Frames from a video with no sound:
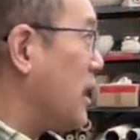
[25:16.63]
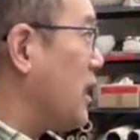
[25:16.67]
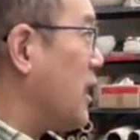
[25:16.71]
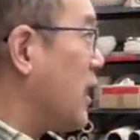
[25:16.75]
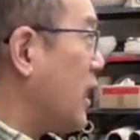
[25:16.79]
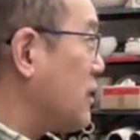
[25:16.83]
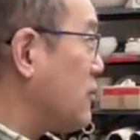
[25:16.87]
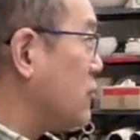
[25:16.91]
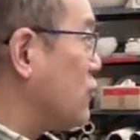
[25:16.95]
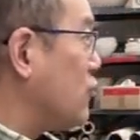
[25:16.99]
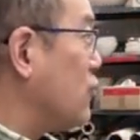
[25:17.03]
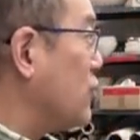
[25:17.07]
And
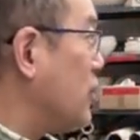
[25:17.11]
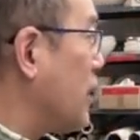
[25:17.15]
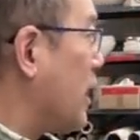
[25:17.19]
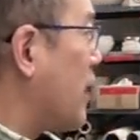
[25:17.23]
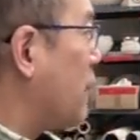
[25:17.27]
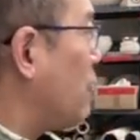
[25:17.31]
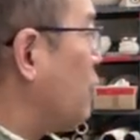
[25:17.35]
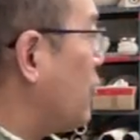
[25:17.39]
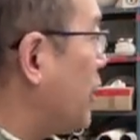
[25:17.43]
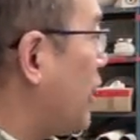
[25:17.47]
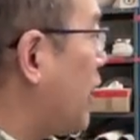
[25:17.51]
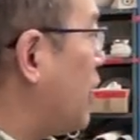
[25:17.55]
I do
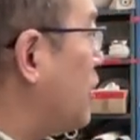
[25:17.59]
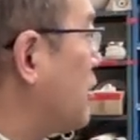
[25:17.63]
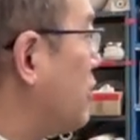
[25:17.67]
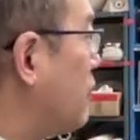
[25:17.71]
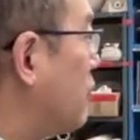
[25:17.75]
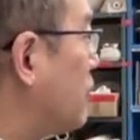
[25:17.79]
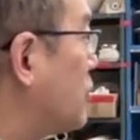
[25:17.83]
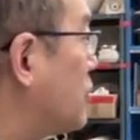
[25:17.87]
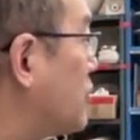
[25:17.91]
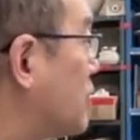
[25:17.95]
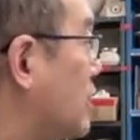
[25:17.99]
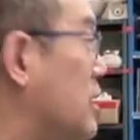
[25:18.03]
that without
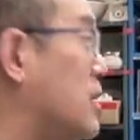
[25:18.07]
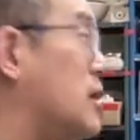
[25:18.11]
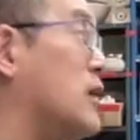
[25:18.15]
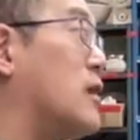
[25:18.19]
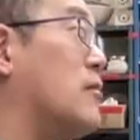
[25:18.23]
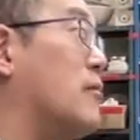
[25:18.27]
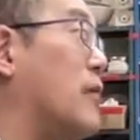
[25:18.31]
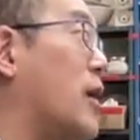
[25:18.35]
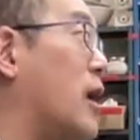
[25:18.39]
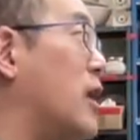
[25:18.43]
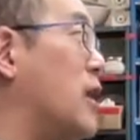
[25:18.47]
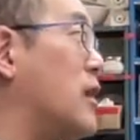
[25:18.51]
even thinking
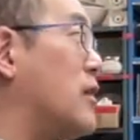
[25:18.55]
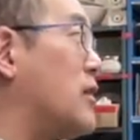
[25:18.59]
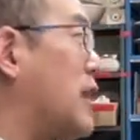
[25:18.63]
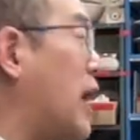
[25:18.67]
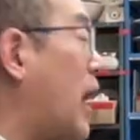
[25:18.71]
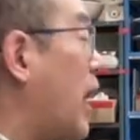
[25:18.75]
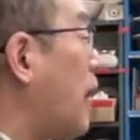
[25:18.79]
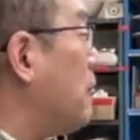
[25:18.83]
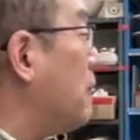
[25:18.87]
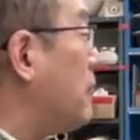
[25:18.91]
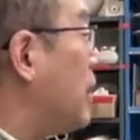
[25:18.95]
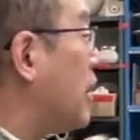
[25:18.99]
about it
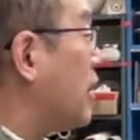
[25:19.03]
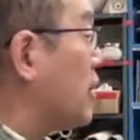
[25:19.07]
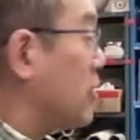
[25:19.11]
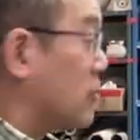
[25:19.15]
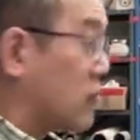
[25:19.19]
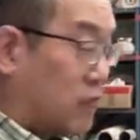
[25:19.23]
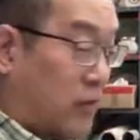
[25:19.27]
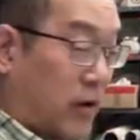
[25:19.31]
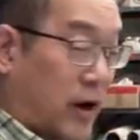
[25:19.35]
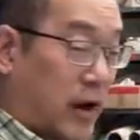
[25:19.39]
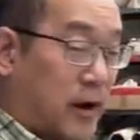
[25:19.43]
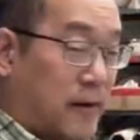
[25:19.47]
that
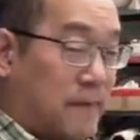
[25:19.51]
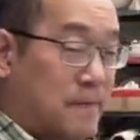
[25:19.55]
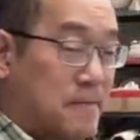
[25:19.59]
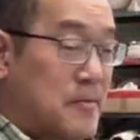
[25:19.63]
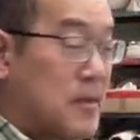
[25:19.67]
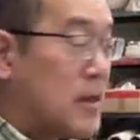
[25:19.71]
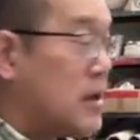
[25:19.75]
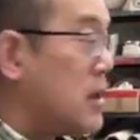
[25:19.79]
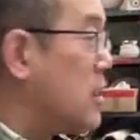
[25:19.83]
much, right?